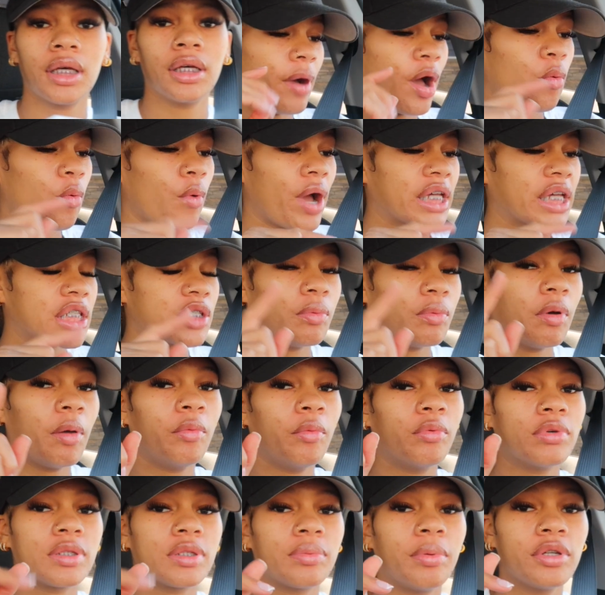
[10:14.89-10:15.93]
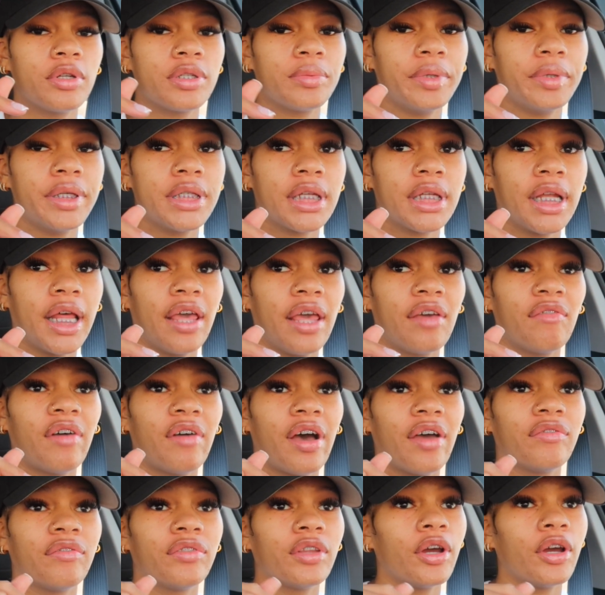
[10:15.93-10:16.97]
My wax appointment was supposed to be today at
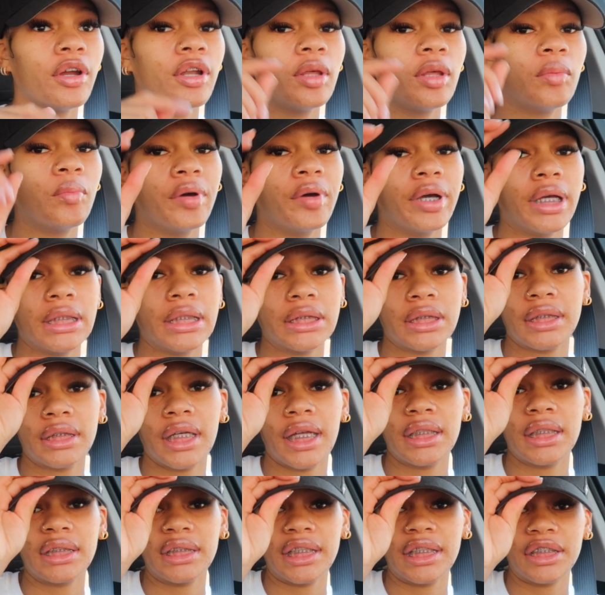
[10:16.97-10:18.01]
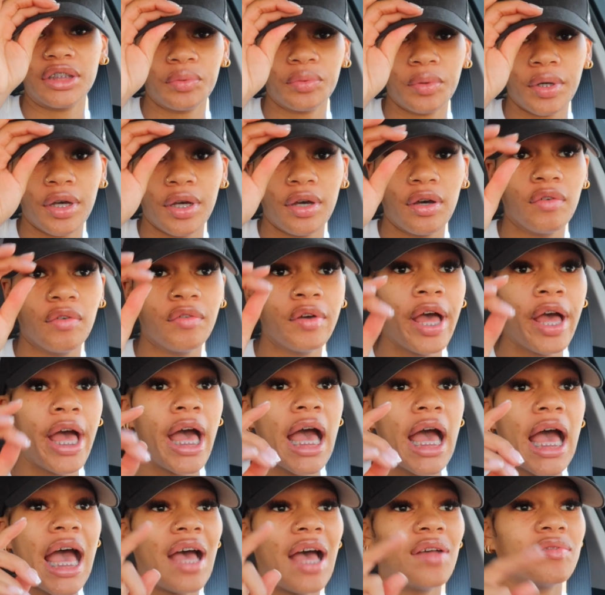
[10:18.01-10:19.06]
5:30, but instead it's at 12.
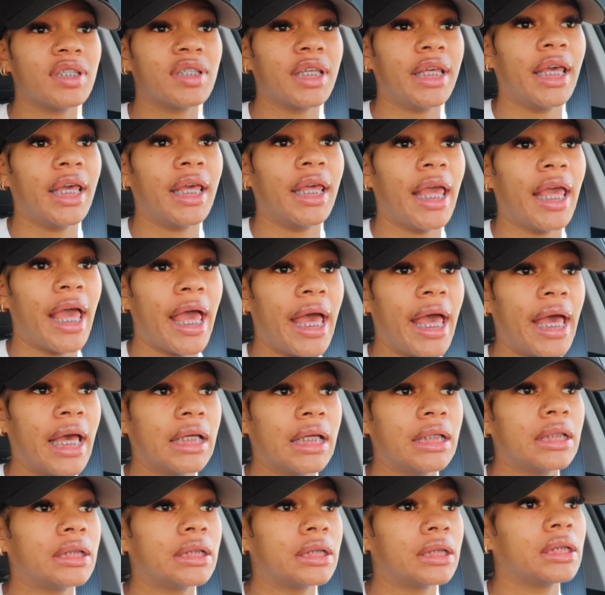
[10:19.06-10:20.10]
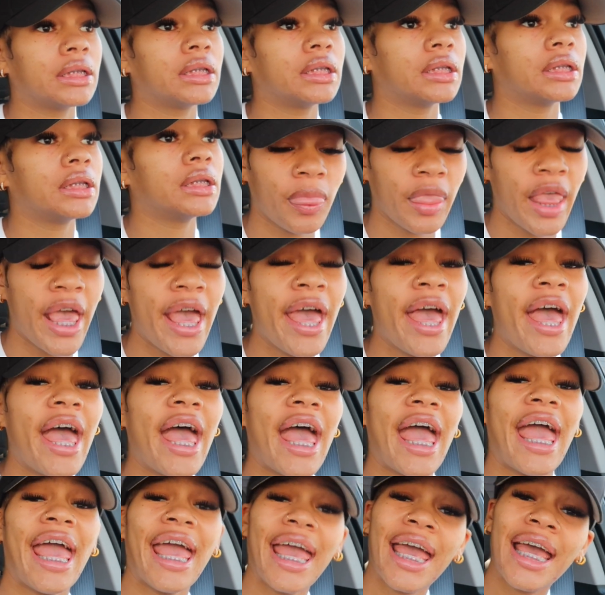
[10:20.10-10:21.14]
I have to get gas.
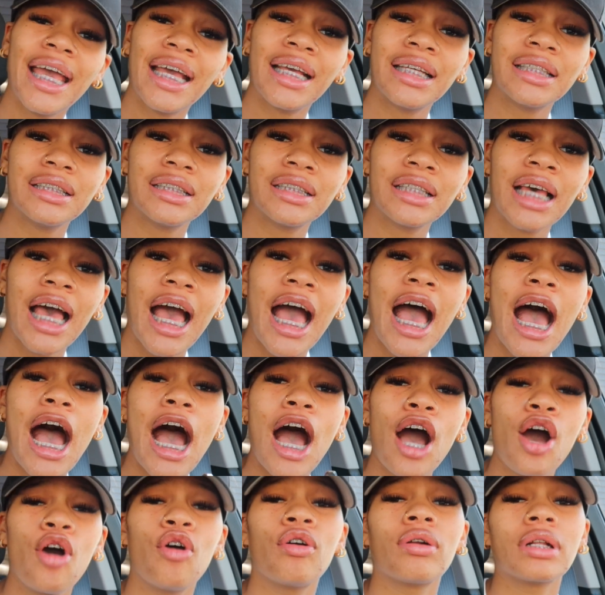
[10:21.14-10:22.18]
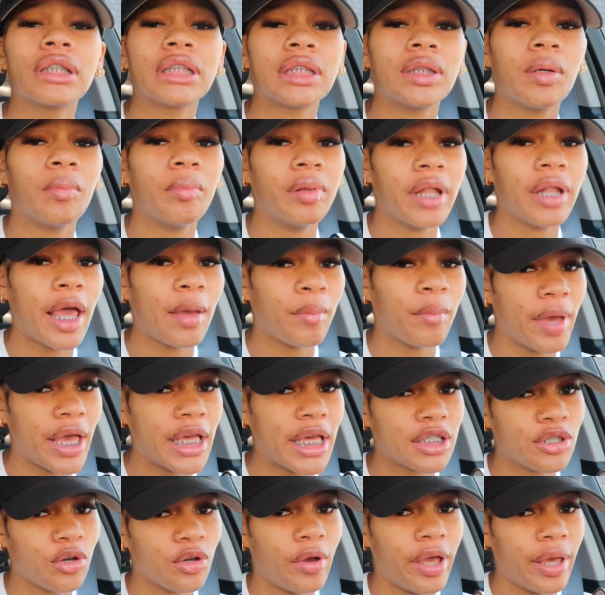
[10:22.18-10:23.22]
And I ordered some black
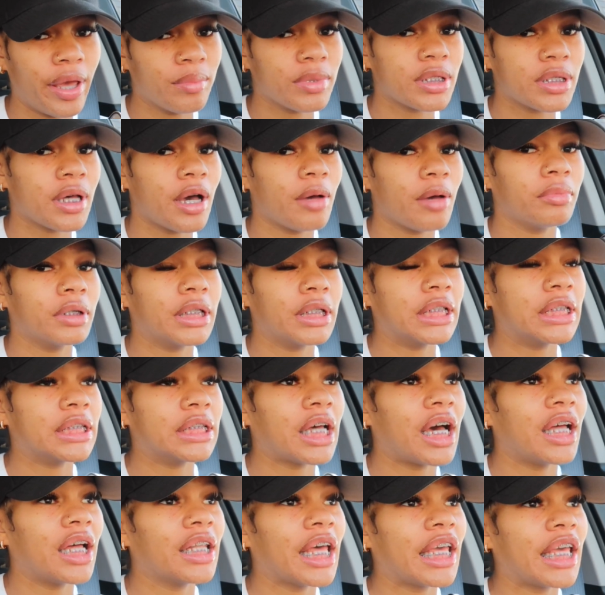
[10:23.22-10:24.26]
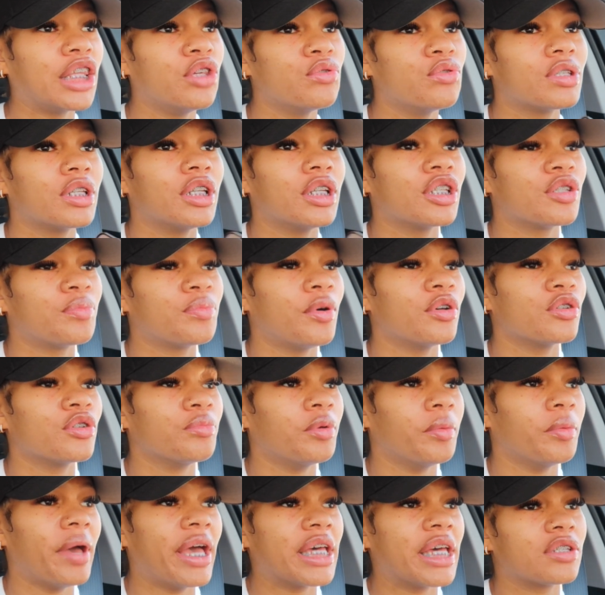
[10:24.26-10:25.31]
mask on Amazon because I like using
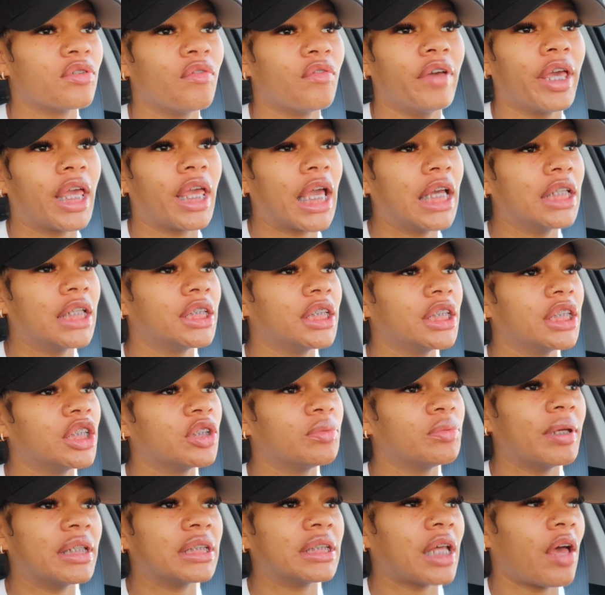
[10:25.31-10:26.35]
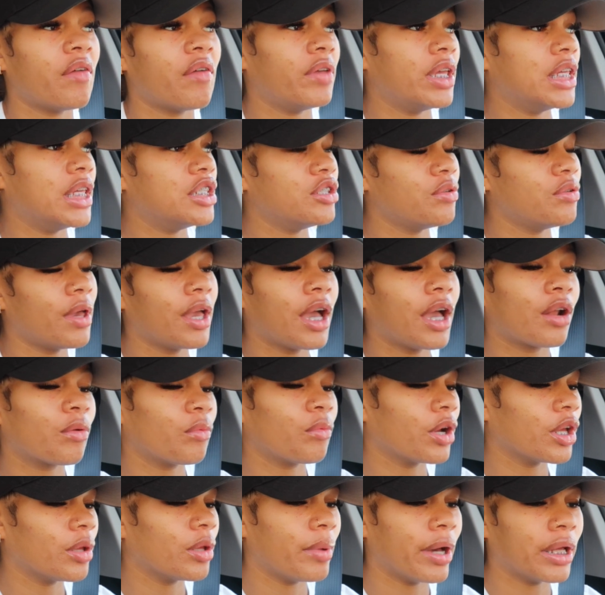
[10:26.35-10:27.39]
disposable masks on vacation. It just makes life easy. You ain't gotta
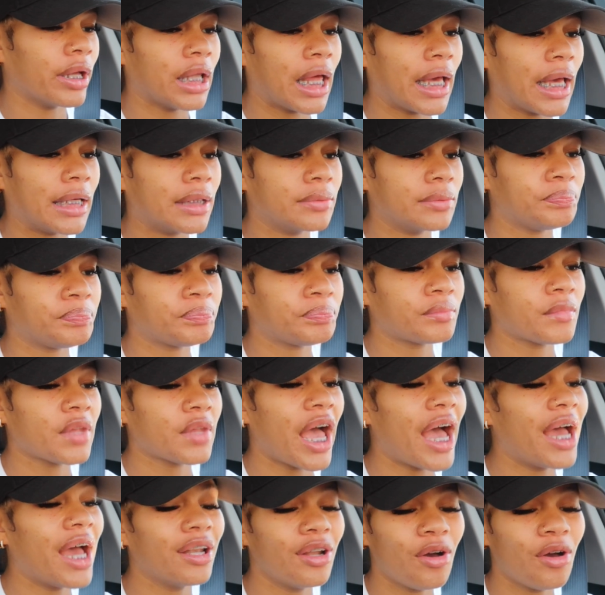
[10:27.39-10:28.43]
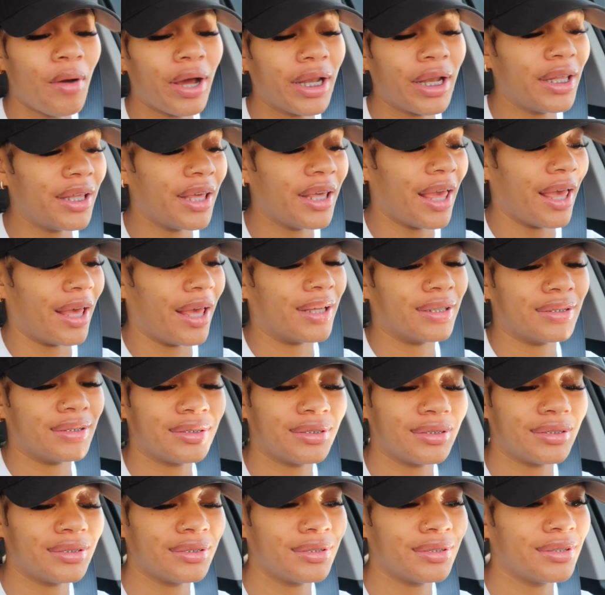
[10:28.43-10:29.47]
worry about, like, I know I need
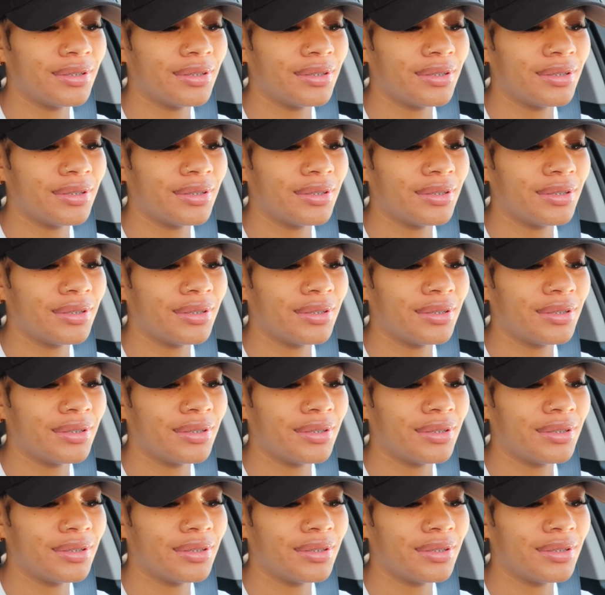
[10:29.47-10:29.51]
gas.